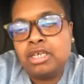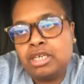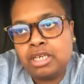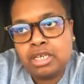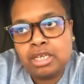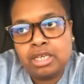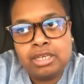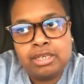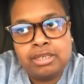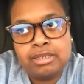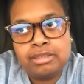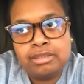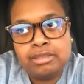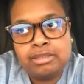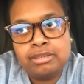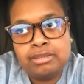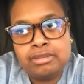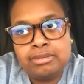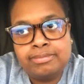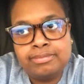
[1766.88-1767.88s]

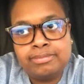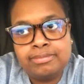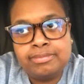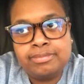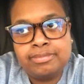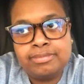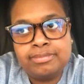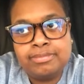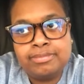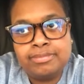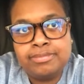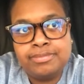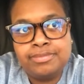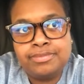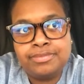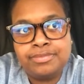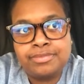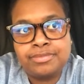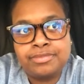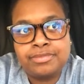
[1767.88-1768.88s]
Um,
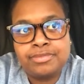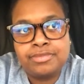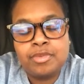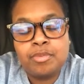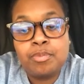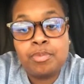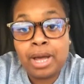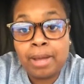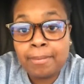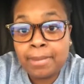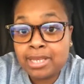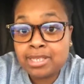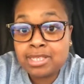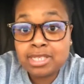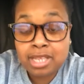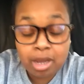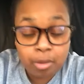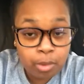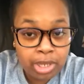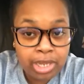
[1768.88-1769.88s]
by my
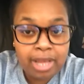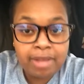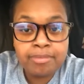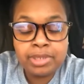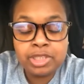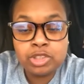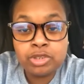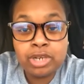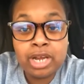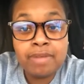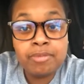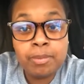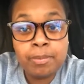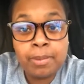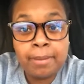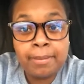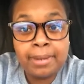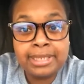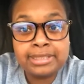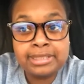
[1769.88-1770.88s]
well, I've been driving by
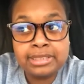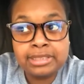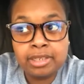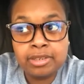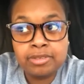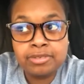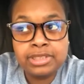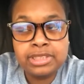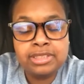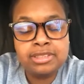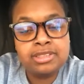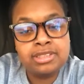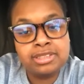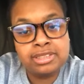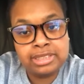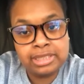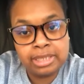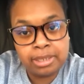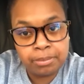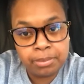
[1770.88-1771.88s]
myself since
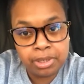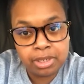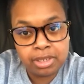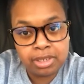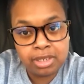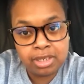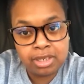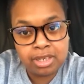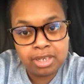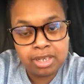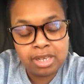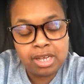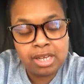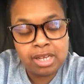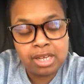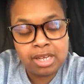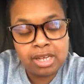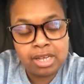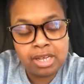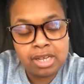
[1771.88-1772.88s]
December.
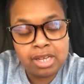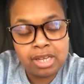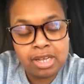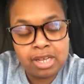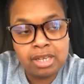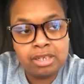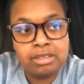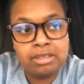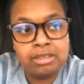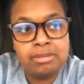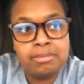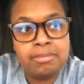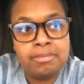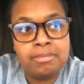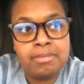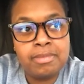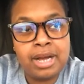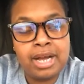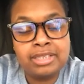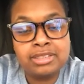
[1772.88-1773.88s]
Um, I
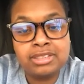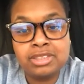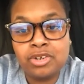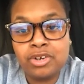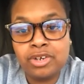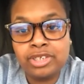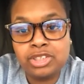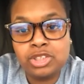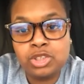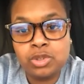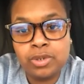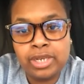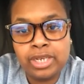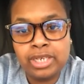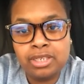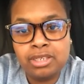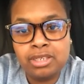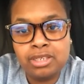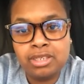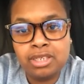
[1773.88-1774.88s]
started
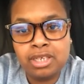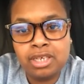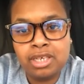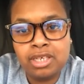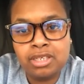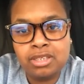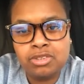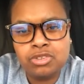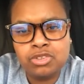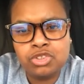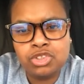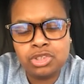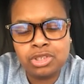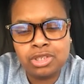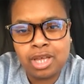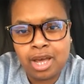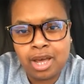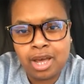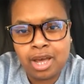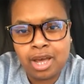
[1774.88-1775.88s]
training in
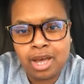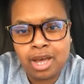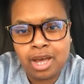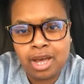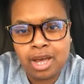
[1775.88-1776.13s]
July.